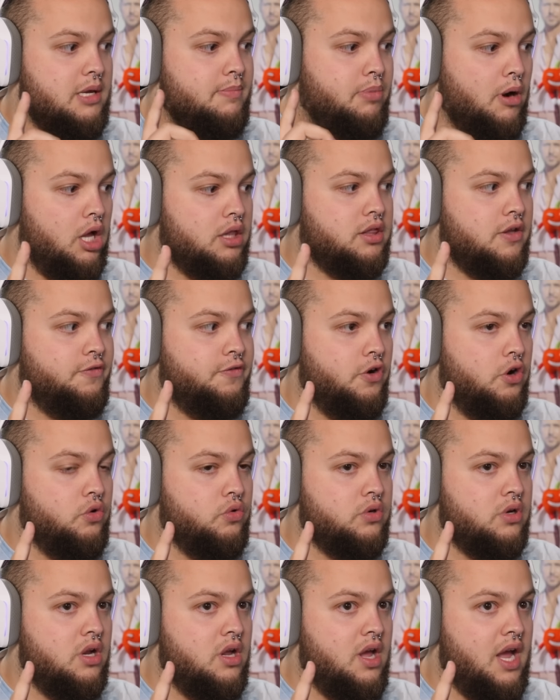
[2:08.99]
He bought the
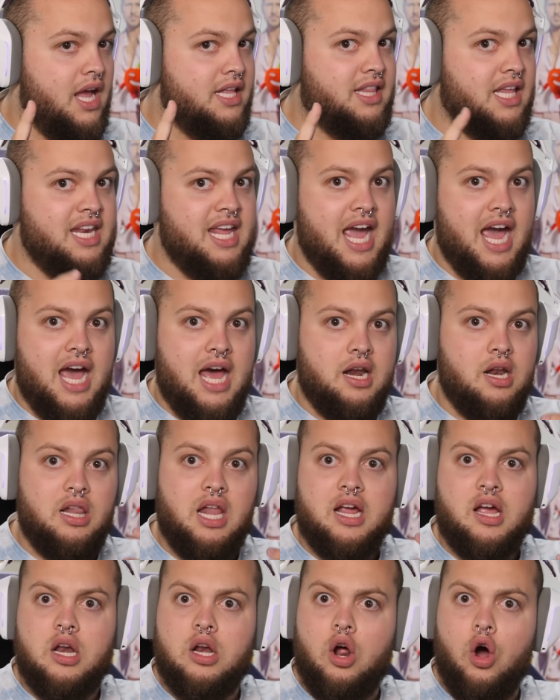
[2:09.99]
phone and then he had
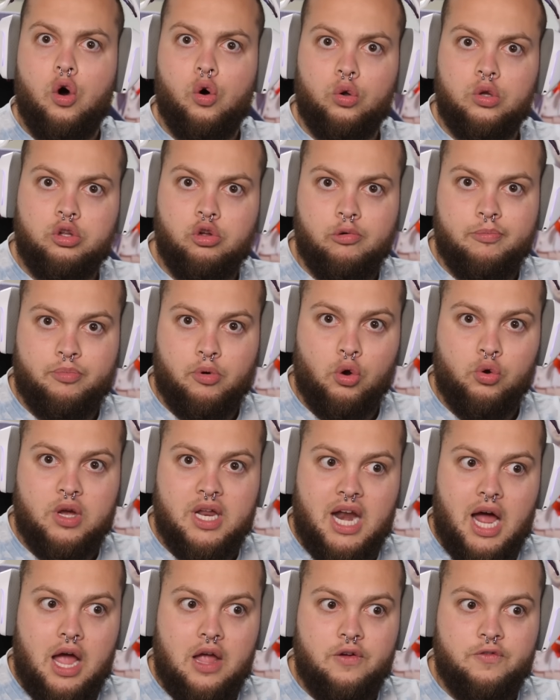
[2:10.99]
like an older
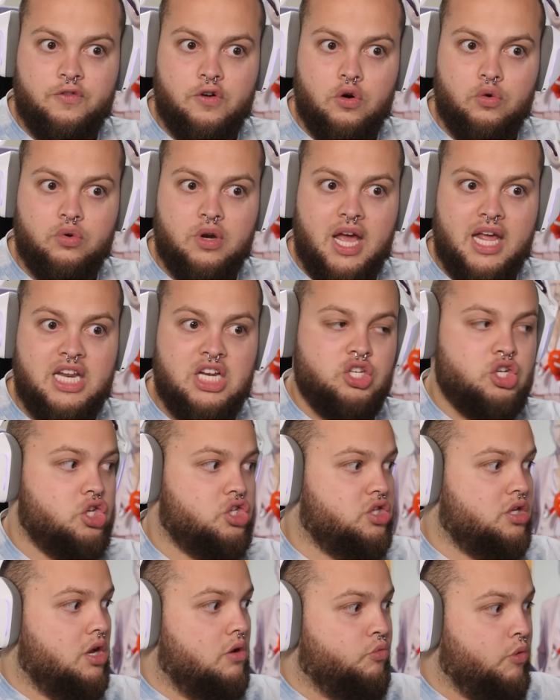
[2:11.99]
broken iPhone and he
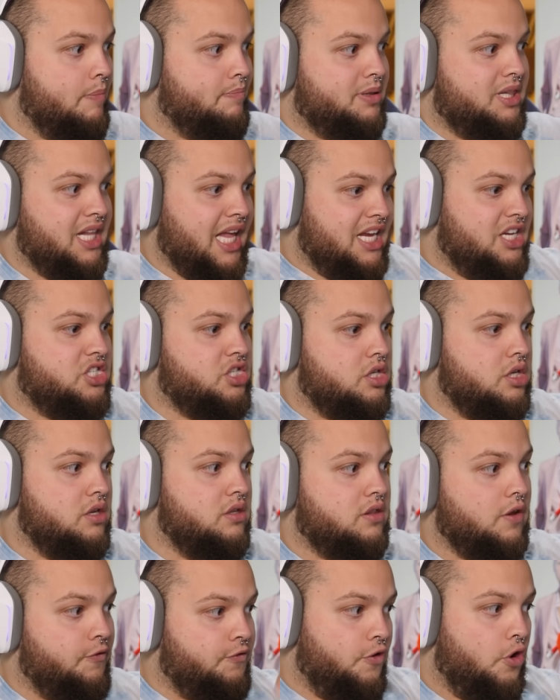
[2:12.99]
just
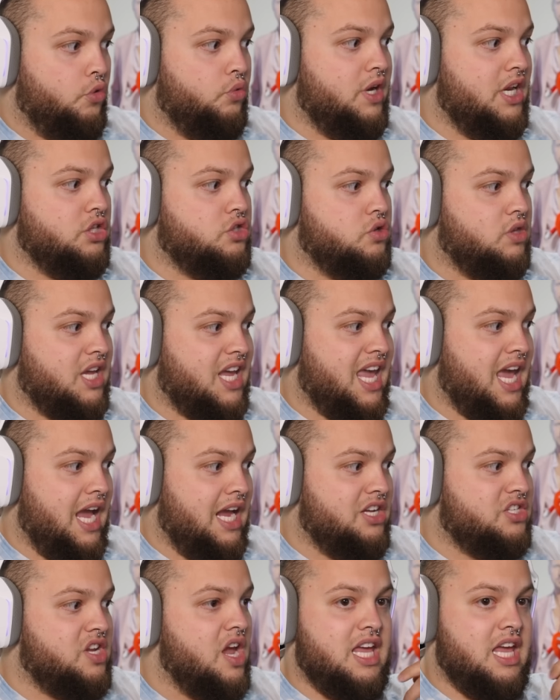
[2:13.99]
replaced the phone into the
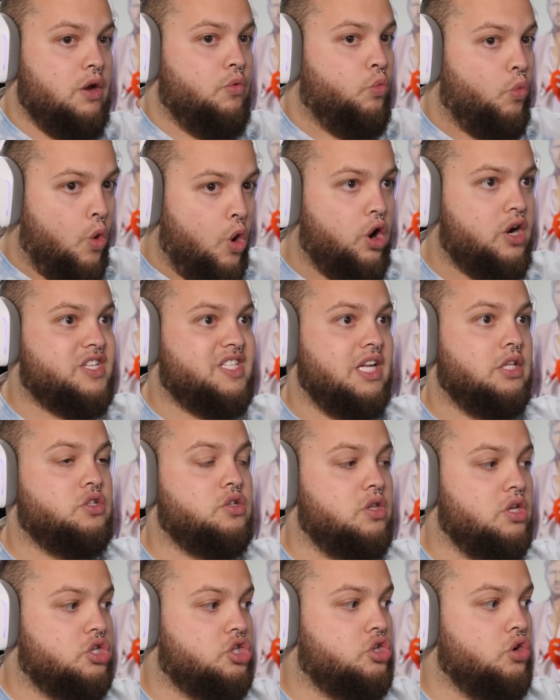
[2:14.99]
case. He walks
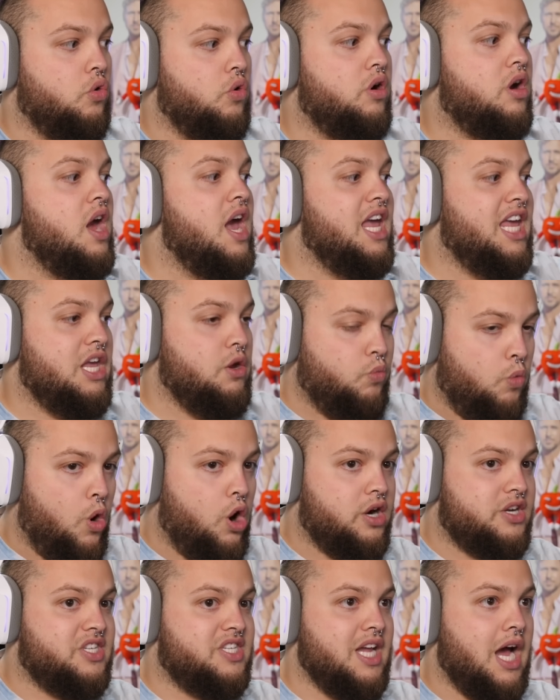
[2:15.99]
into the store, he
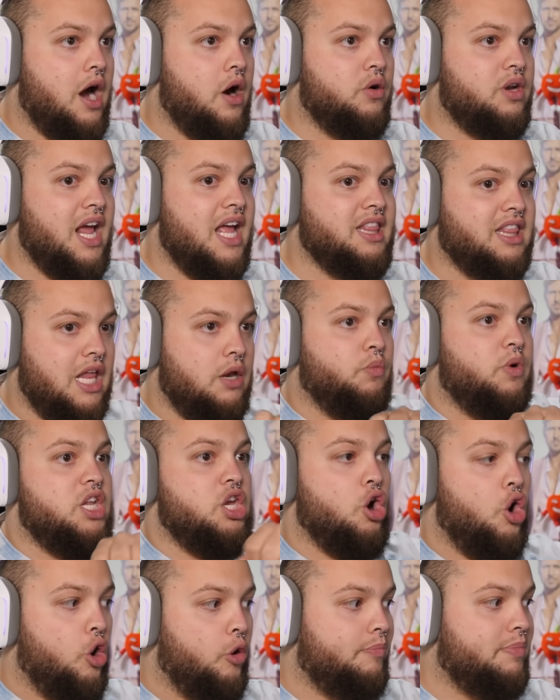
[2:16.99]
walks out, and then when
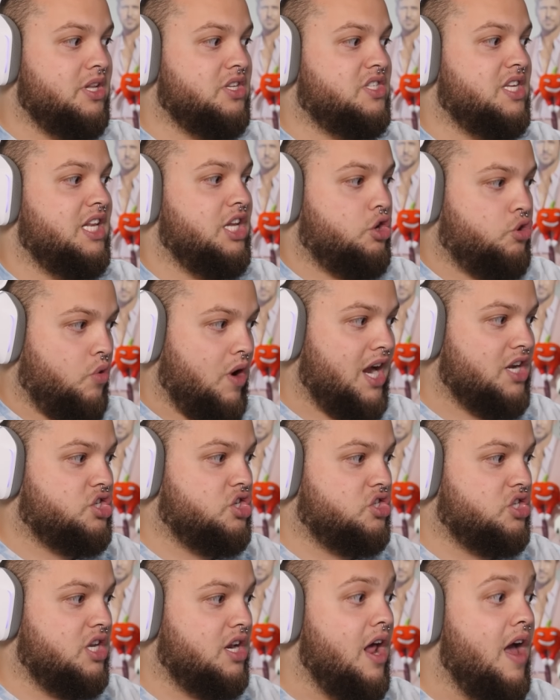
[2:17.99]
he opens it, he
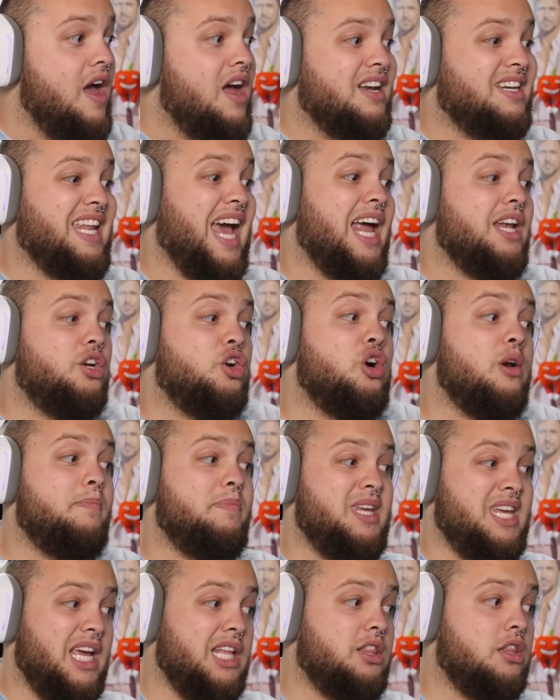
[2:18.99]
crashes it. That could
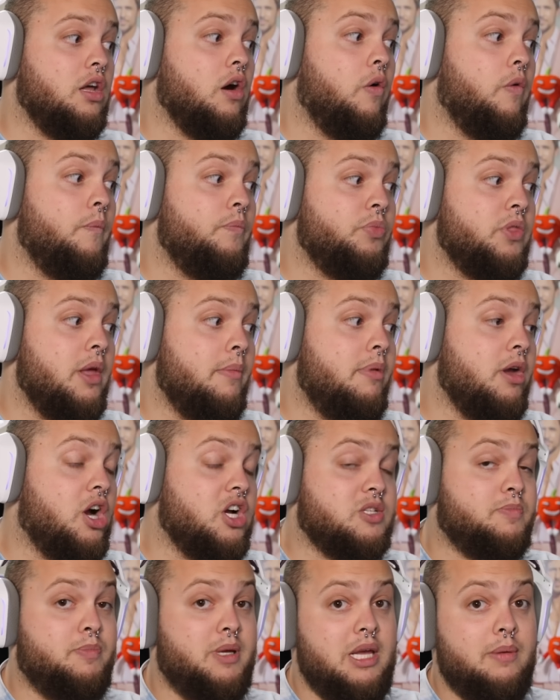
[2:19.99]
be it though,
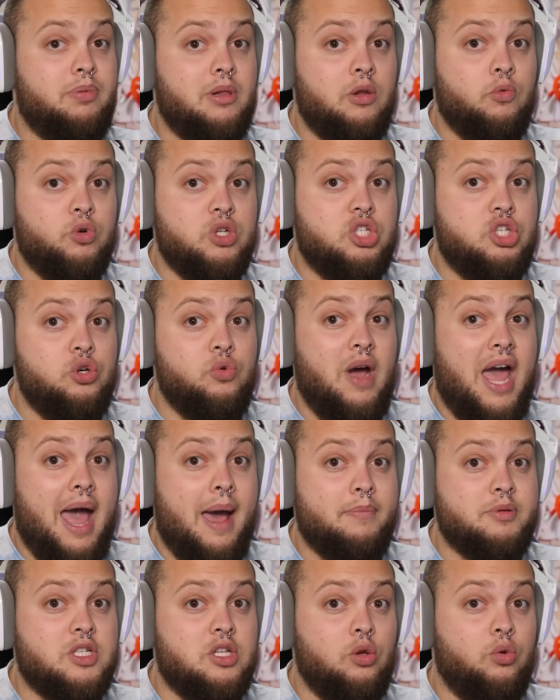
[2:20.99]
because people would do
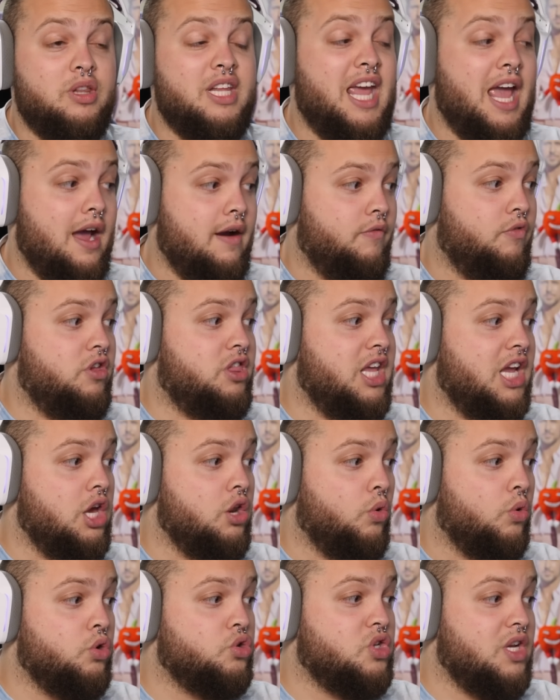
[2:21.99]
absolutely everything
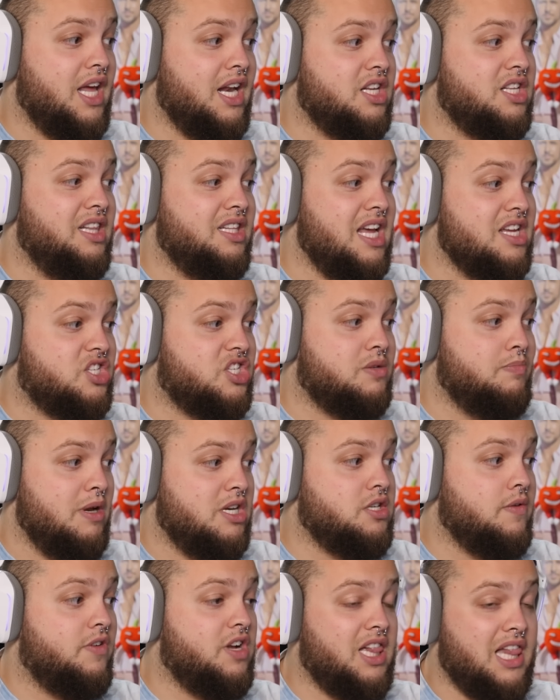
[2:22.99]
in order to get a
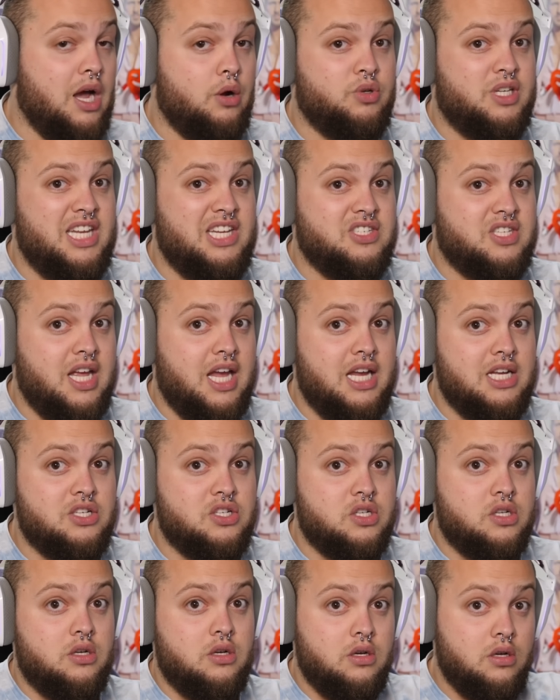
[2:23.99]
smidge of clout these
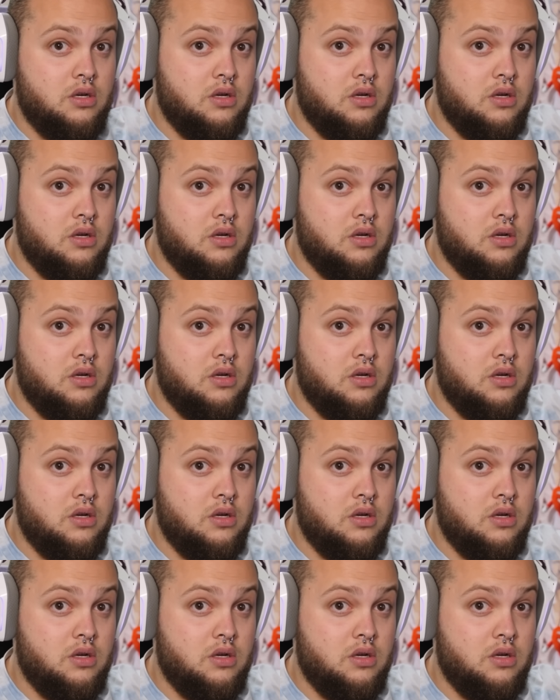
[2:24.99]
days.